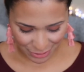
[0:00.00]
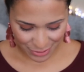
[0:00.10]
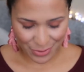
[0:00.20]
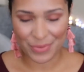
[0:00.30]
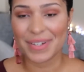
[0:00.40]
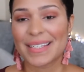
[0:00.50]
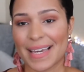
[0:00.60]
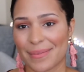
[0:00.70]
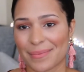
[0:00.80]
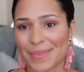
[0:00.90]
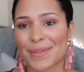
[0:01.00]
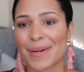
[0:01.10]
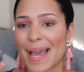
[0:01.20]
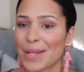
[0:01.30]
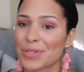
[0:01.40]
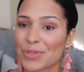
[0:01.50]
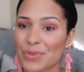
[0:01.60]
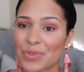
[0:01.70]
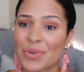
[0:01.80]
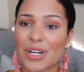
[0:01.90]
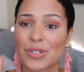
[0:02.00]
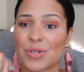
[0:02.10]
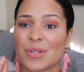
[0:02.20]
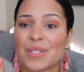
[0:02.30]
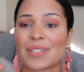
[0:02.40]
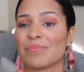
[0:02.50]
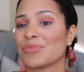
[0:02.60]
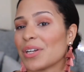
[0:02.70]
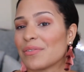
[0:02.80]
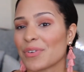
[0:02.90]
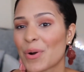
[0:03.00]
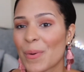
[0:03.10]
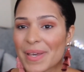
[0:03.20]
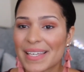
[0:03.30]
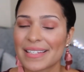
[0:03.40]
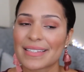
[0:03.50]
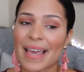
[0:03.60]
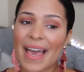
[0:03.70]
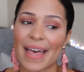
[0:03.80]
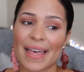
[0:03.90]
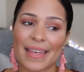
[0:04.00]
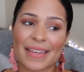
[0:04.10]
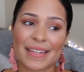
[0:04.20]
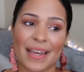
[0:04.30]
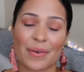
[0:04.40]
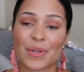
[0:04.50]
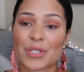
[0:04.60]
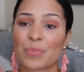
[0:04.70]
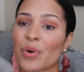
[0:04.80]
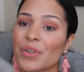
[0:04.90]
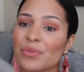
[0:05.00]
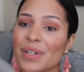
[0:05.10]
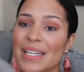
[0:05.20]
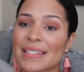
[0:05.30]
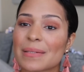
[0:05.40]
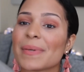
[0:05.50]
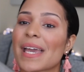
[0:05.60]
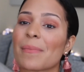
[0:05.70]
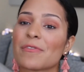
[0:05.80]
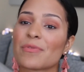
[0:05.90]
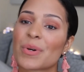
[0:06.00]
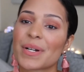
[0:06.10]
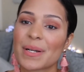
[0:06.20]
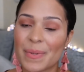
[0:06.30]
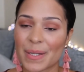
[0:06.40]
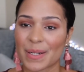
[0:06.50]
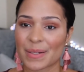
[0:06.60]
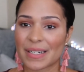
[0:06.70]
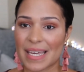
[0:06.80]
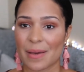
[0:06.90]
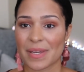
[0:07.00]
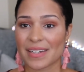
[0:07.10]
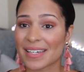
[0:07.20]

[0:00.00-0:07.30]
So yeah, so I answered those two questions. I'm Jennifer Gomez, and I was born and raised in Miami, Florida, but currently I'm in